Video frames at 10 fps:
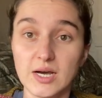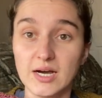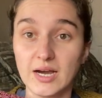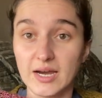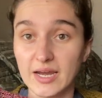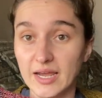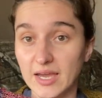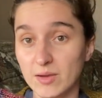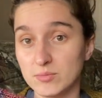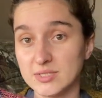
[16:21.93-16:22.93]
I
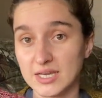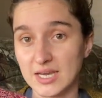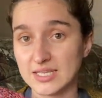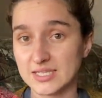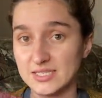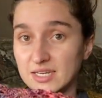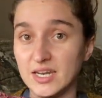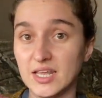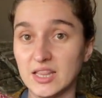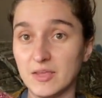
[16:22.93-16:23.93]
am test
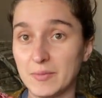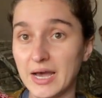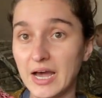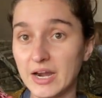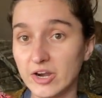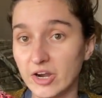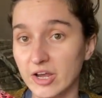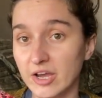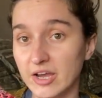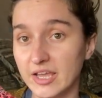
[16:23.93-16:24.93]
knitting the pattern
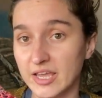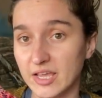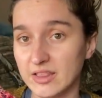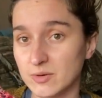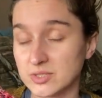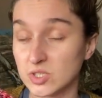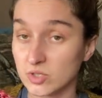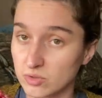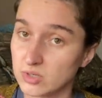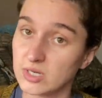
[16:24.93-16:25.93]
again that was
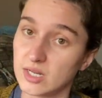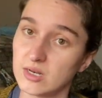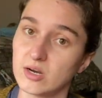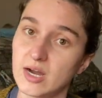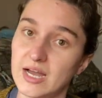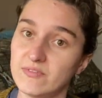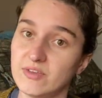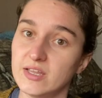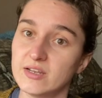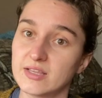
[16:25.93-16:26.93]
included in her
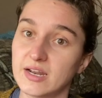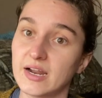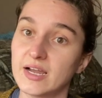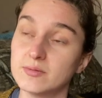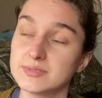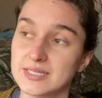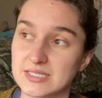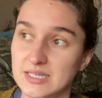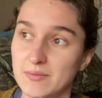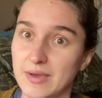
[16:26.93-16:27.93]
Advent that I helped
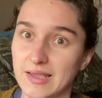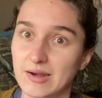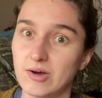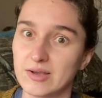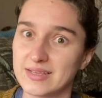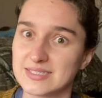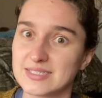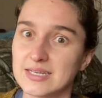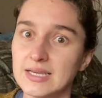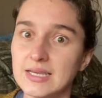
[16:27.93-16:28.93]
test knit back in August.